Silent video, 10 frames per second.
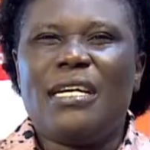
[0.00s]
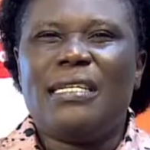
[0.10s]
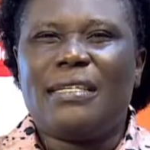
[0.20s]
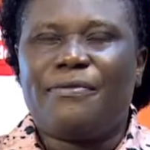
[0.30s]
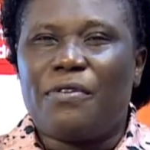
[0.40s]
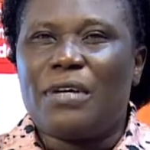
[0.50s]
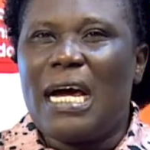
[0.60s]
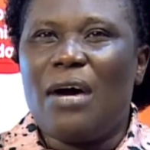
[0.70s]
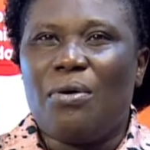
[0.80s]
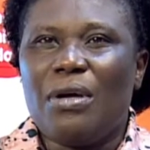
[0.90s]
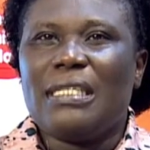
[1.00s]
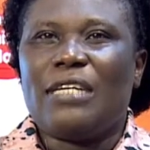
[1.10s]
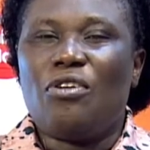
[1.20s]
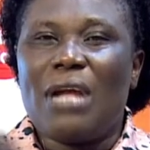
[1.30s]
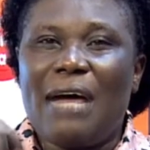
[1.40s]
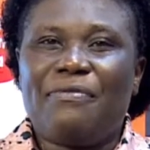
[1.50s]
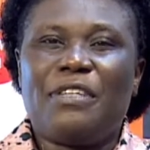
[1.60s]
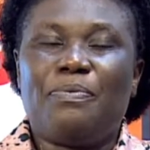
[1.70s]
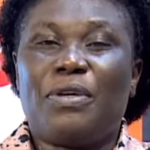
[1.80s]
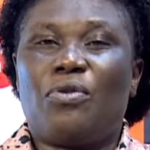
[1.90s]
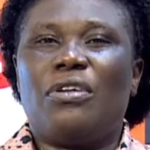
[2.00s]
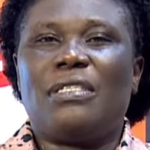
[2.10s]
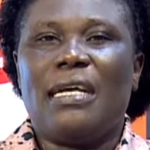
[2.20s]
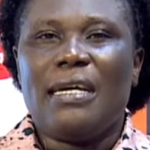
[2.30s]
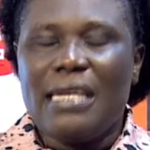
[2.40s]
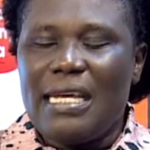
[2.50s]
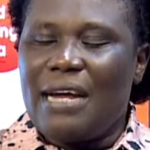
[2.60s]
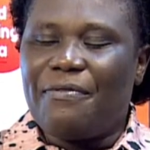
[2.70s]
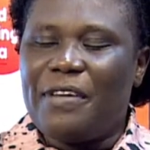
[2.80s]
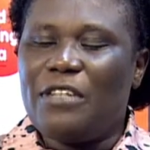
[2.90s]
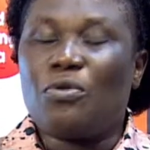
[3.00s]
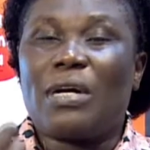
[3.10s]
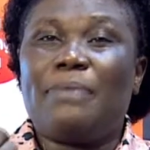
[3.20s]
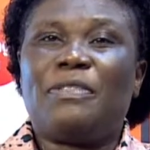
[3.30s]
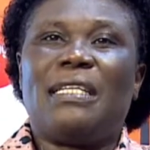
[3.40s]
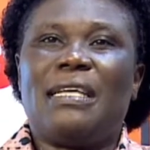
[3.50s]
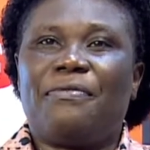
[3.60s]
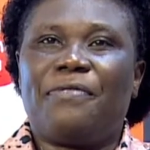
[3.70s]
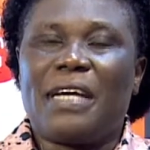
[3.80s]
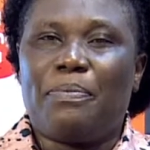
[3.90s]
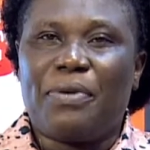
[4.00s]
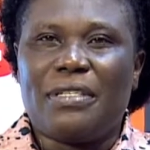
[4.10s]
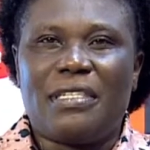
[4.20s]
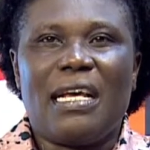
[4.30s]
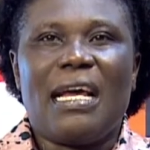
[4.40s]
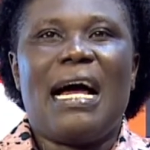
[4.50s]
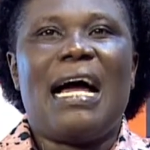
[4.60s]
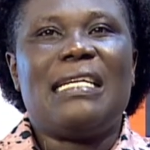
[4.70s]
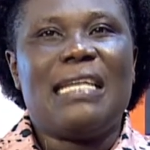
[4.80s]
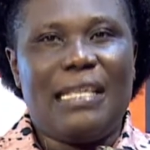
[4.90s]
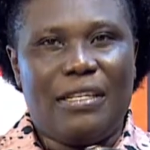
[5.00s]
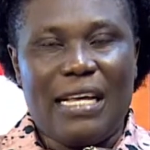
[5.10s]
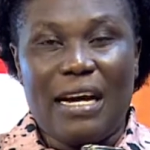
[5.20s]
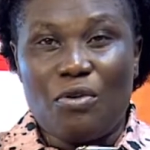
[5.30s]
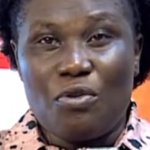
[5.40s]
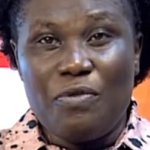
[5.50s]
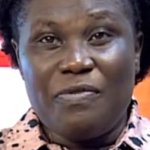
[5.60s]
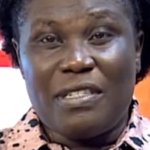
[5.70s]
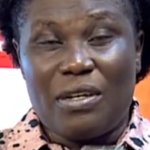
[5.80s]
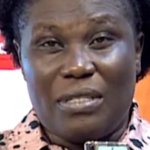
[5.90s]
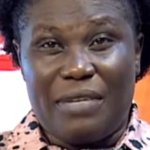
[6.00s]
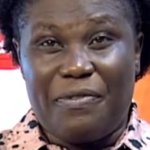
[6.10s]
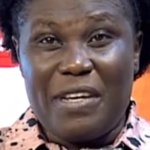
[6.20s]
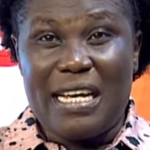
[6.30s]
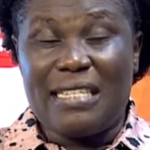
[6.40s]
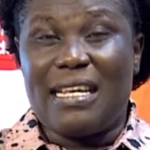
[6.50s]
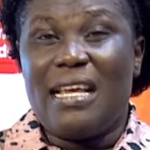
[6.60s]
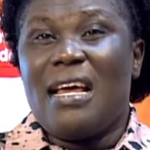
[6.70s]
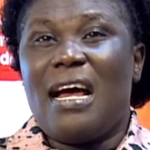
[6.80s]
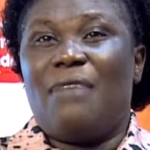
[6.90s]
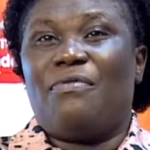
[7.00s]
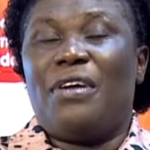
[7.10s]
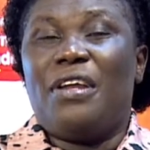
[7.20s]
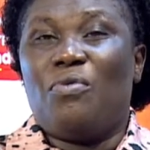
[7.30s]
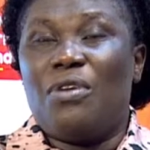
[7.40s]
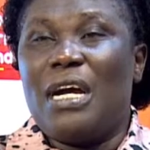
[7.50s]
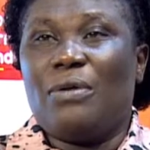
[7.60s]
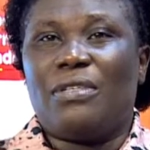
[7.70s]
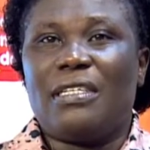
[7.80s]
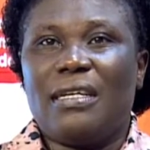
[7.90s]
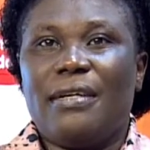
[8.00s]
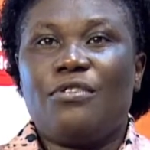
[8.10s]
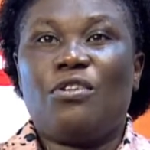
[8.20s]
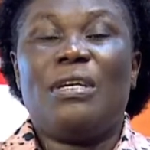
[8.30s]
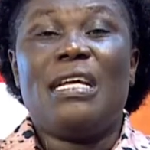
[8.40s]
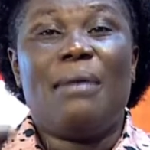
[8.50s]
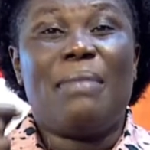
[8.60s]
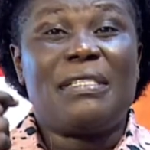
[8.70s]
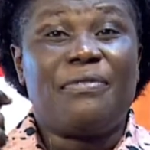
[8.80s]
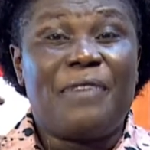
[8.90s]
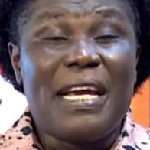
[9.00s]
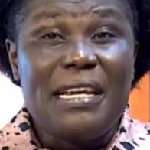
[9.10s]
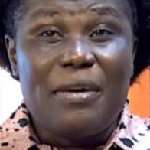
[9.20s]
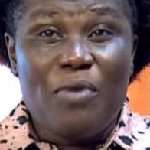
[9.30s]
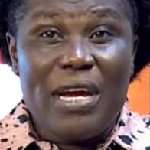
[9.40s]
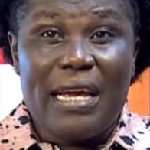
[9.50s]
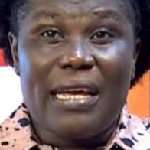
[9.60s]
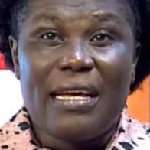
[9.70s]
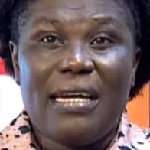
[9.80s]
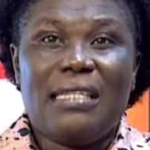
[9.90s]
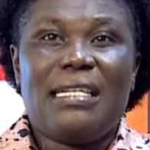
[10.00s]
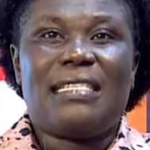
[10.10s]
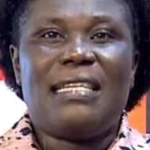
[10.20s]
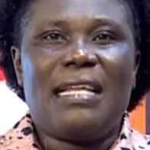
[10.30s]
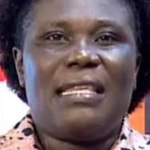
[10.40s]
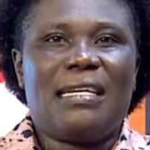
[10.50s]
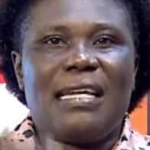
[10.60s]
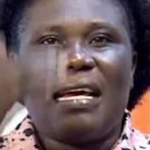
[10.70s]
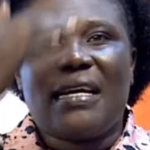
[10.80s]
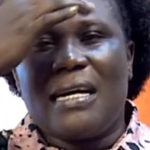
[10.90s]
it for now. They don't have it because NIRA failed to capture their fingerprints. And their grooves on the fingers have already worn out. So NIRA must find a way. There's nothing like